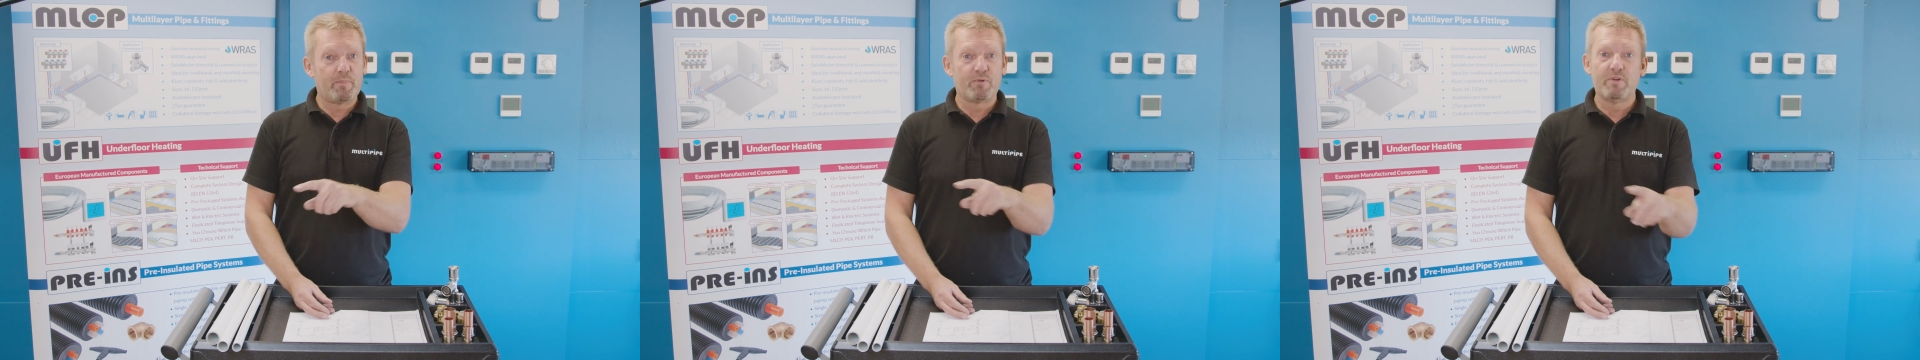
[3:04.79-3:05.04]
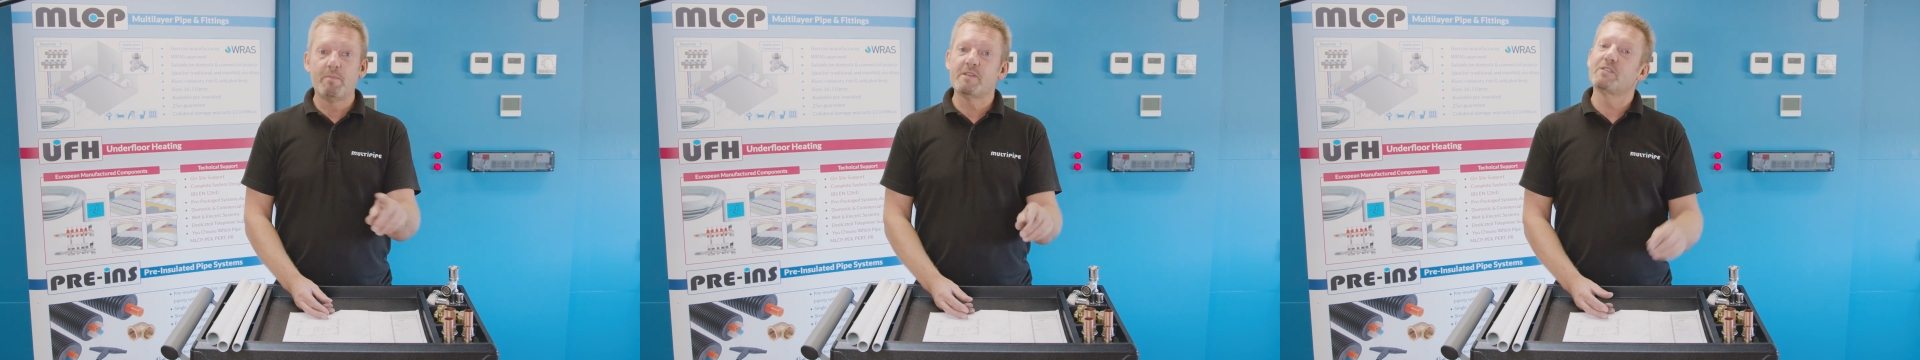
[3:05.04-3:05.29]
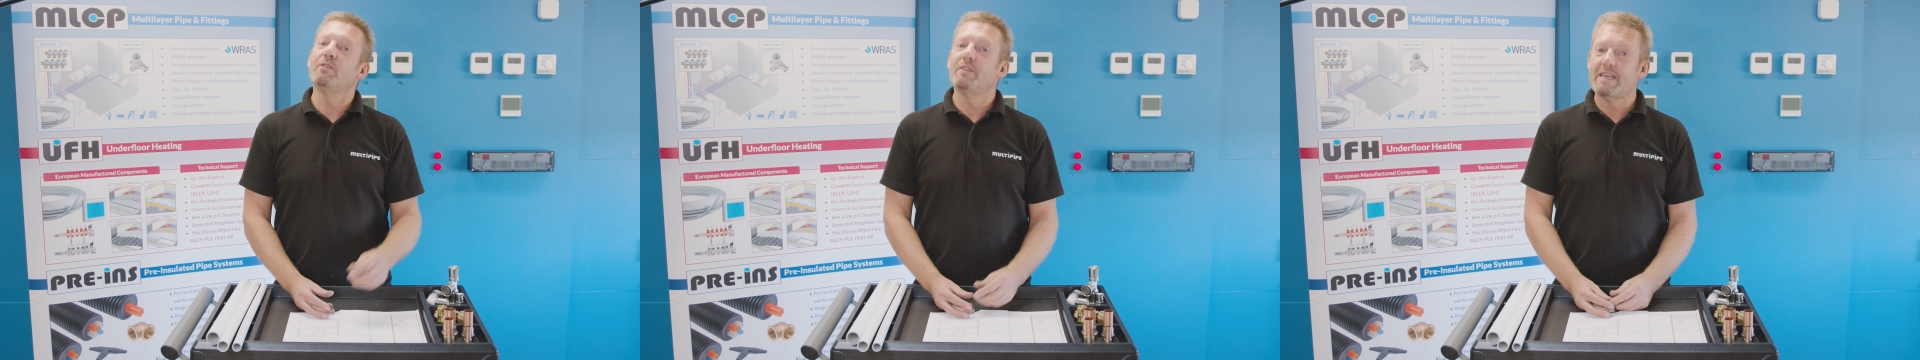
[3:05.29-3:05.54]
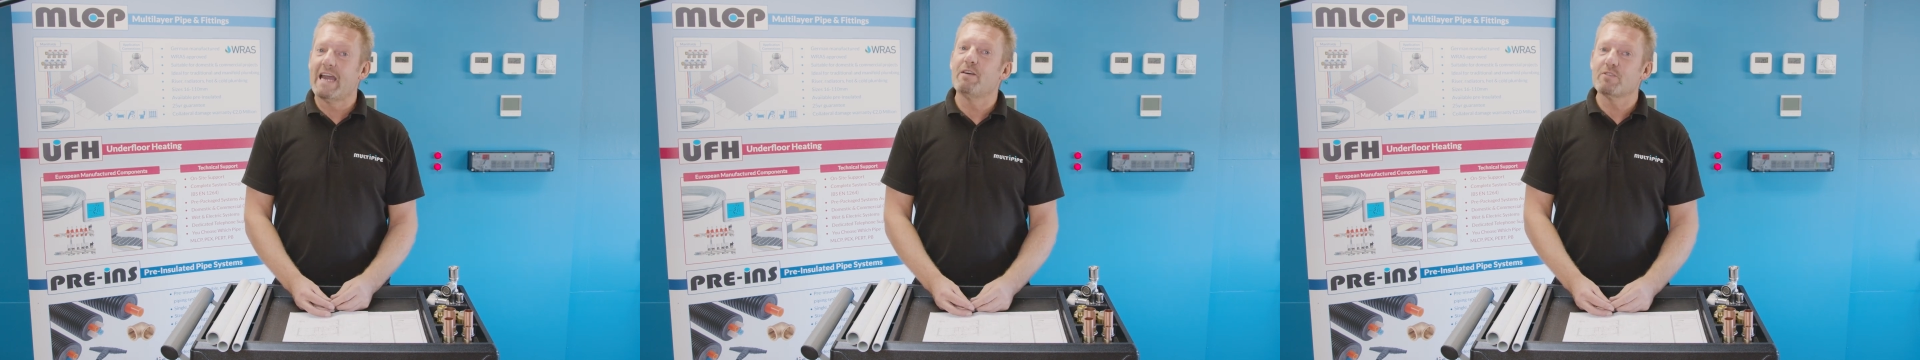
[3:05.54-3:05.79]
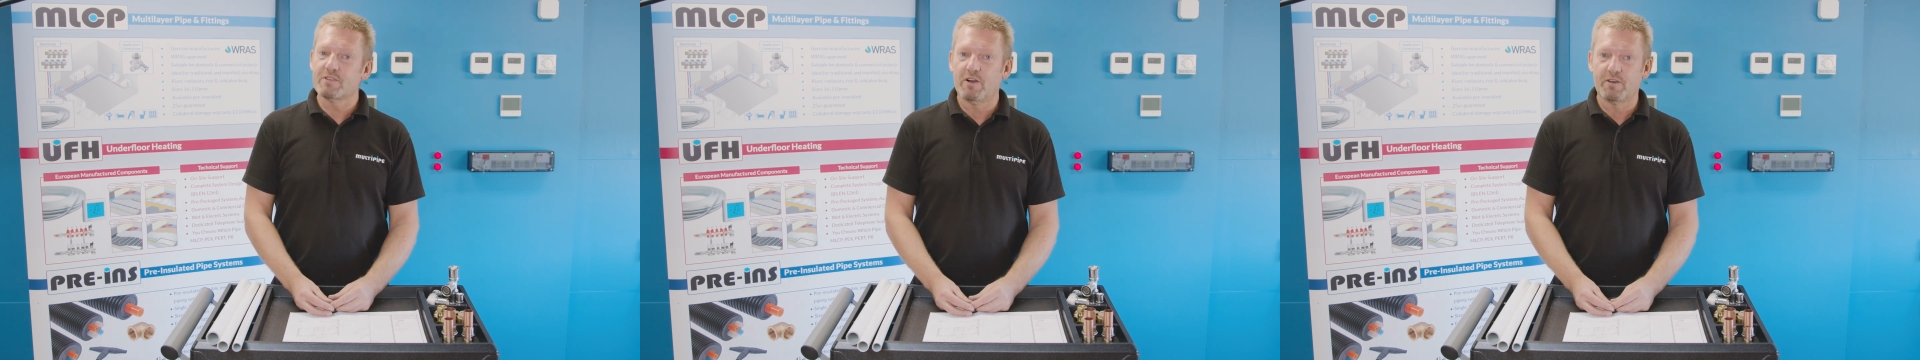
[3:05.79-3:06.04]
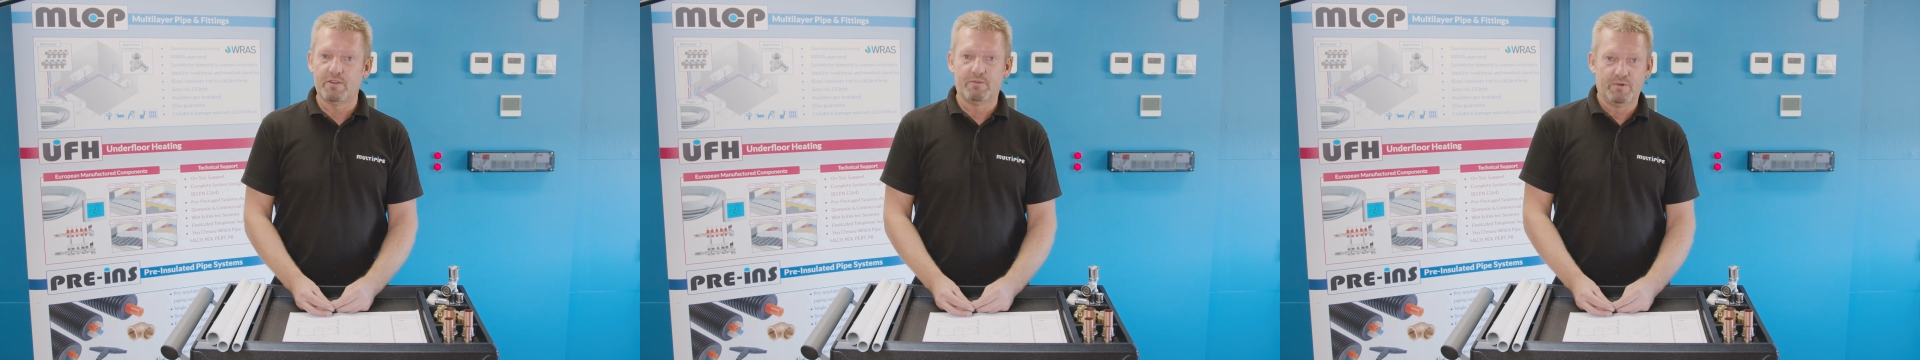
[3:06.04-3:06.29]
perimeter or the
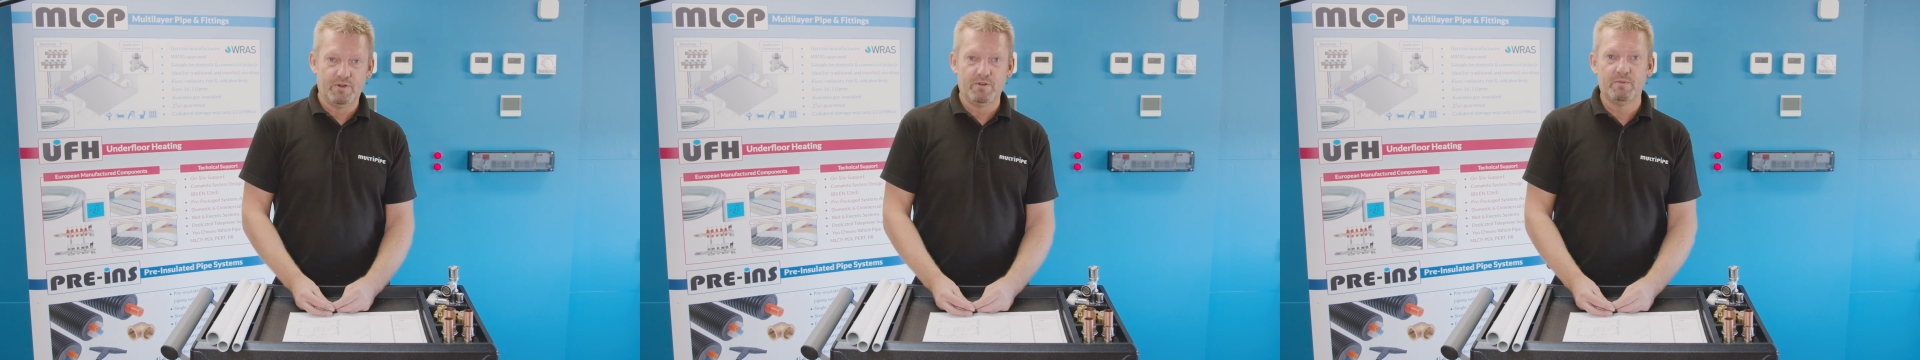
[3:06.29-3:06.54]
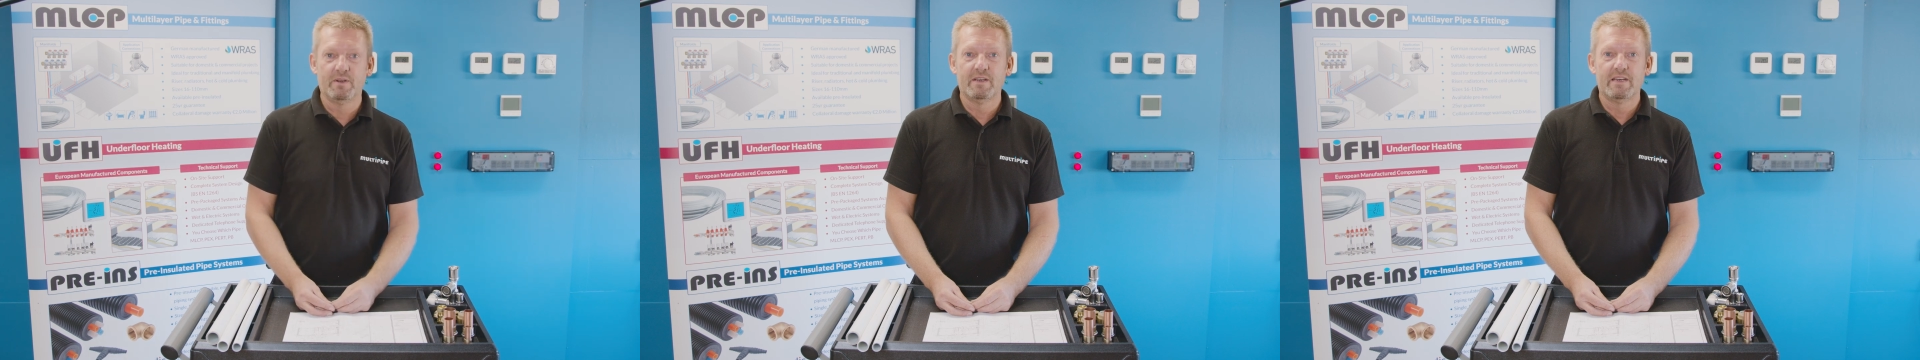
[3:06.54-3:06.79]
outside of the room